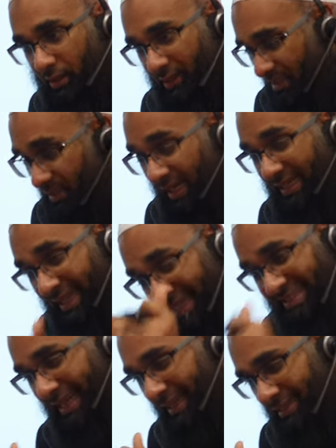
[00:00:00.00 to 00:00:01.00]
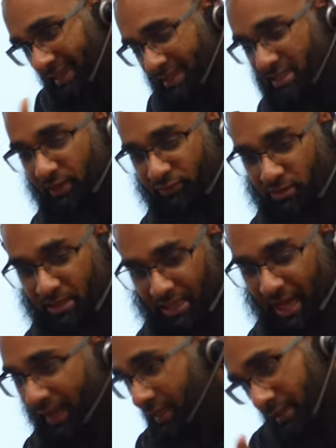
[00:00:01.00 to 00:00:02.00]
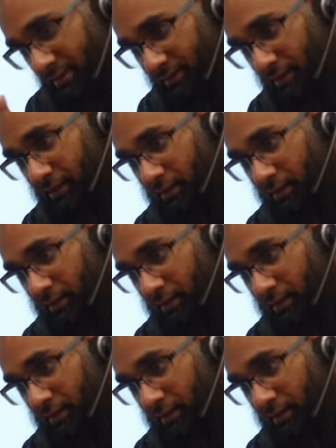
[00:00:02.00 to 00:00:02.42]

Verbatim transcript: That's Allah telling us that this, this ayah is.